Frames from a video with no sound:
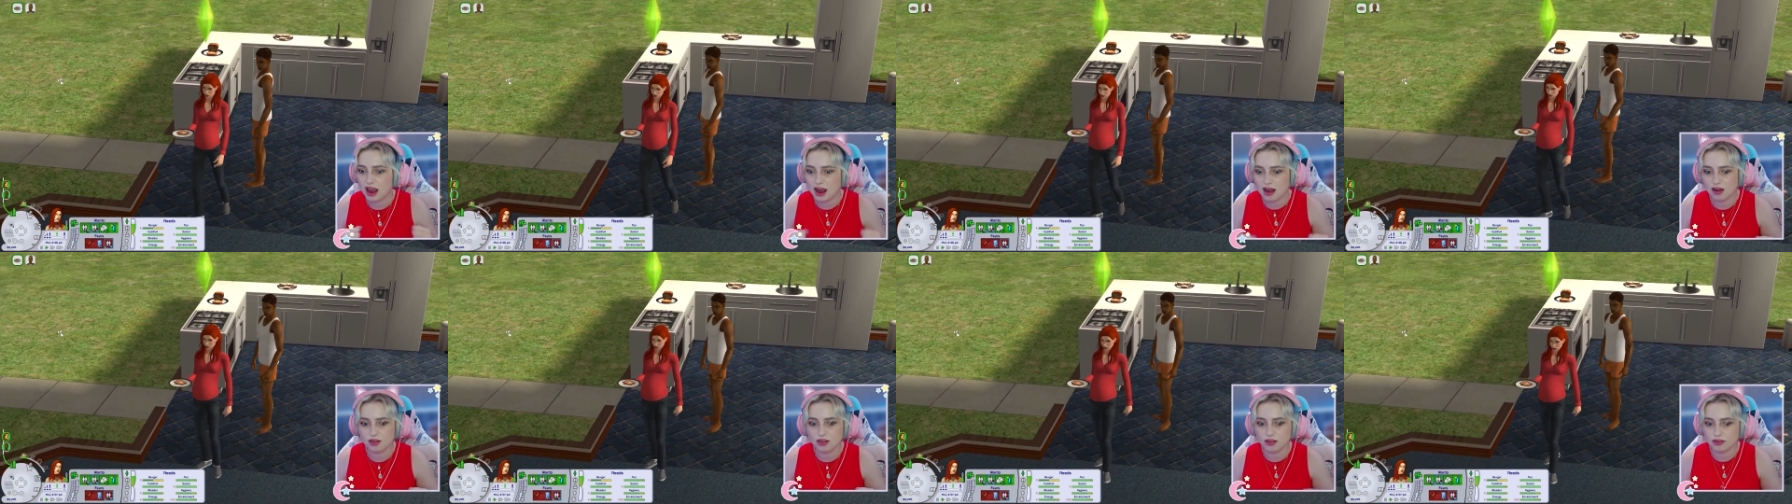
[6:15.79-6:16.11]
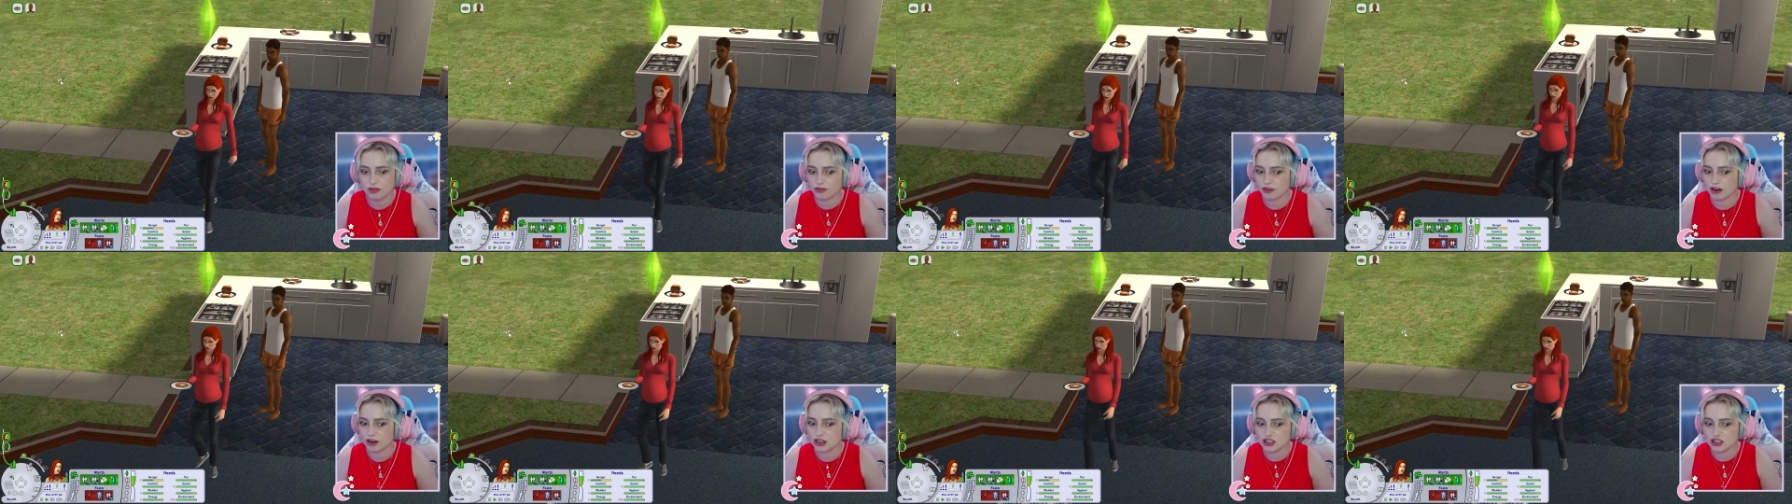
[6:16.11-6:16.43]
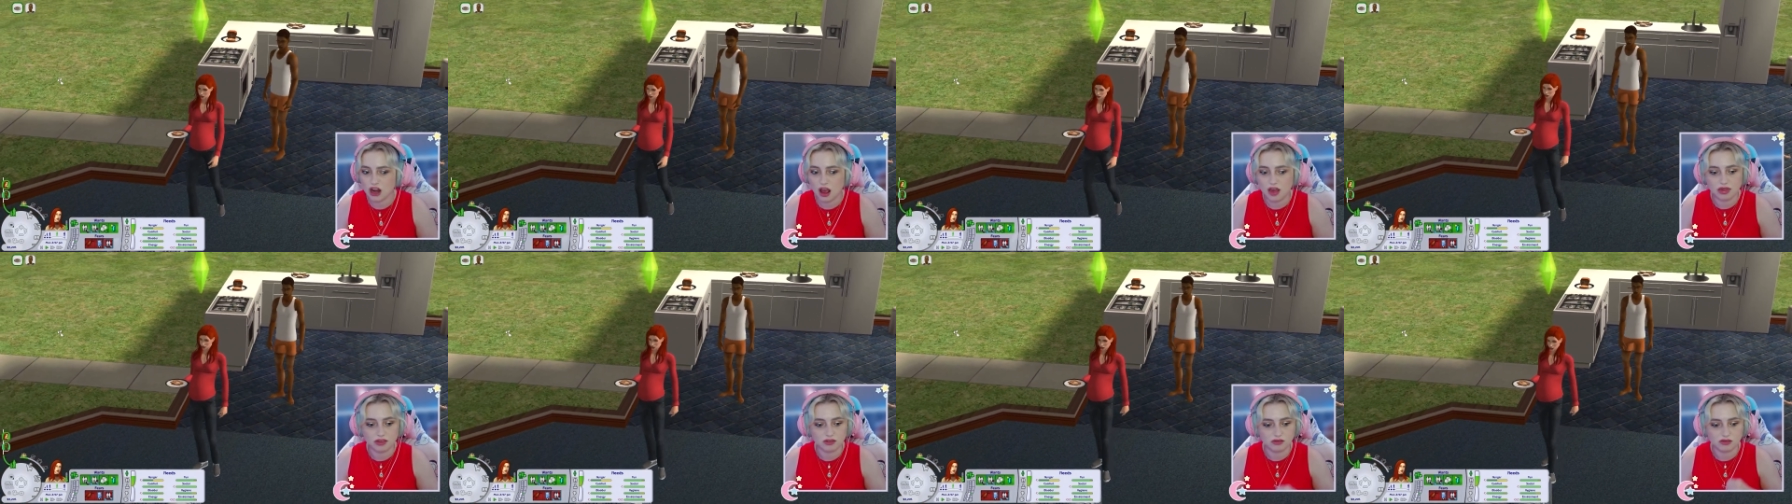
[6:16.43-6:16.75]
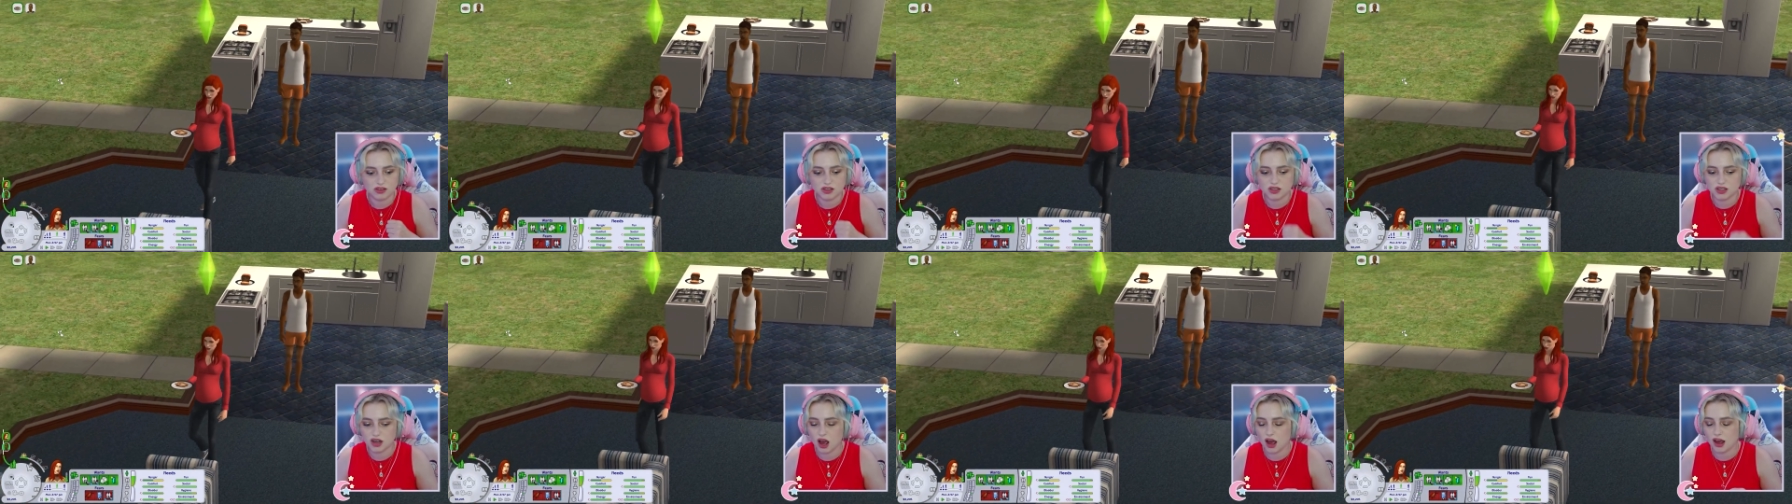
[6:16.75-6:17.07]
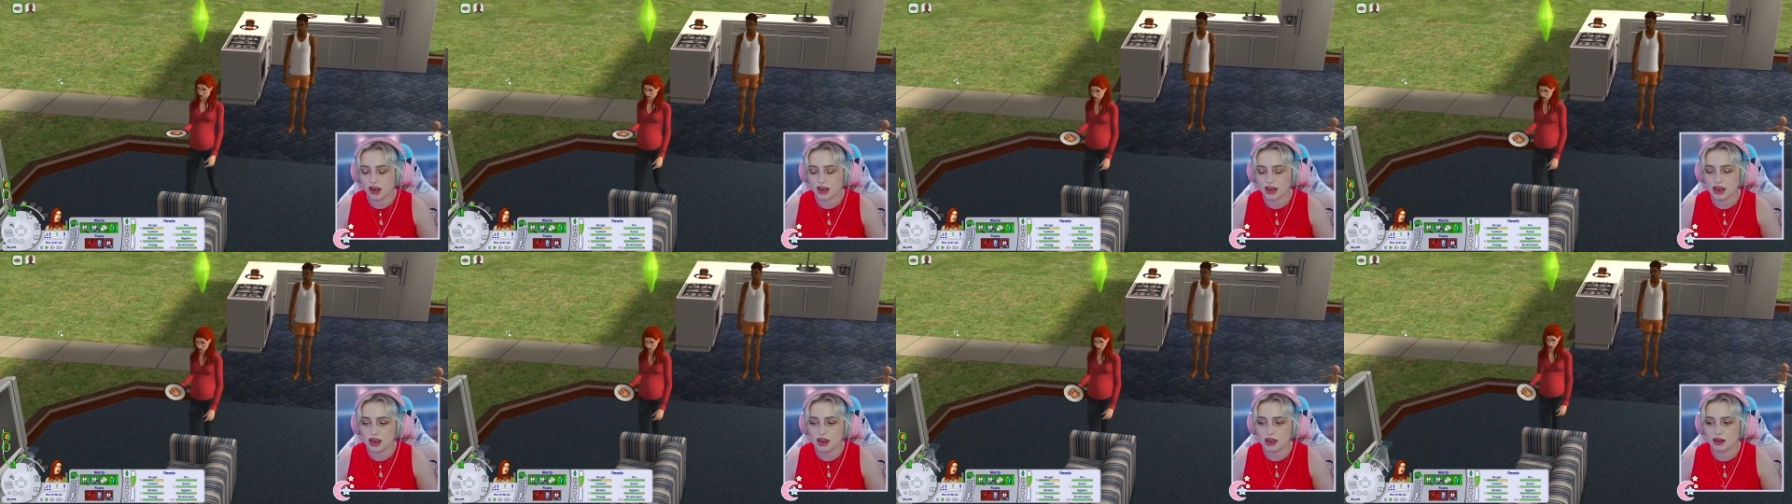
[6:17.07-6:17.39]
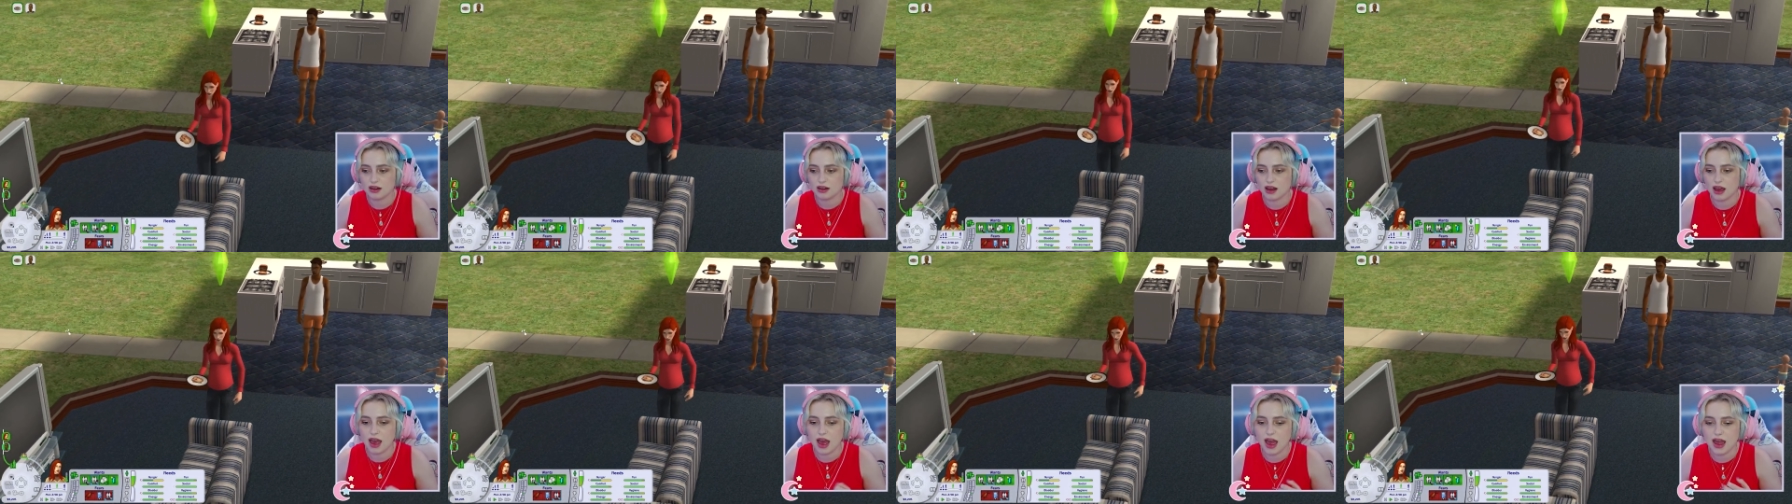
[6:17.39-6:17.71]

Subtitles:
out the fridge and they'll start eating it,